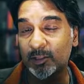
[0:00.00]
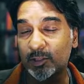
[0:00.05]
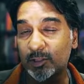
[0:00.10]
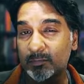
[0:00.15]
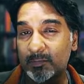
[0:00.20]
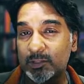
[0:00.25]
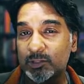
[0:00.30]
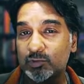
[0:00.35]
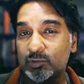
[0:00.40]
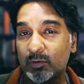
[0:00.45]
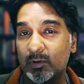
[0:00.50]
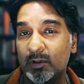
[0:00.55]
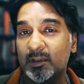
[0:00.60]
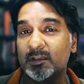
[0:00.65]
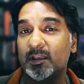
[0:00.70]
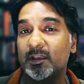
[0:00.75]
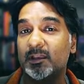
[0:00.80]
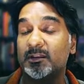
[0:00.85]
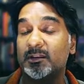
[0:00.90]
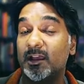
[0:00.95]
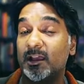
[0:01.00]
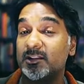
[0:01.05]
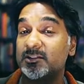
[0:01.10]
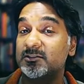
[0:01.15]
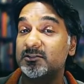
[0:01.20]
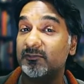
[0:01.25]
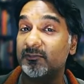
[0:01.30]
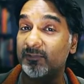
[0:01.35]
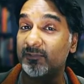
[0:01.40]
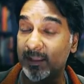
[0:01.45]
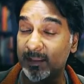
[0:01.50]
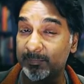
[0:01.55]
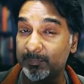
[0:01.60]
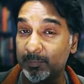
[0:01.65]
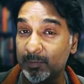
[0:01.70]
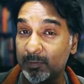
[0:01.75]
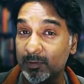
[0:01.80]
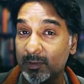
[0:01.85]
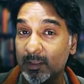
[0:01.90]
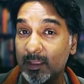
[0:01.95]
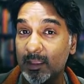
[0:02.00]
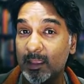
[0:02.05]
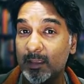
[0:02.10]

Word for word: to be drawing a Dodge Viper